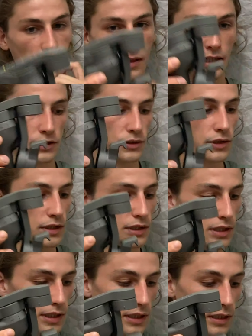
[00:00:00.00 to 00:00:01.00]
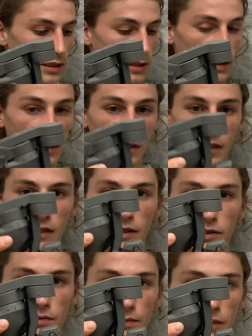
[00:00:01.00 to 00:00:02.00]
as you can see,
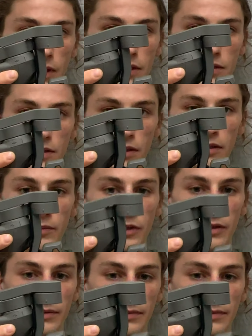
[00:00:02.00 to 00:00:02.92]
is much slimmer.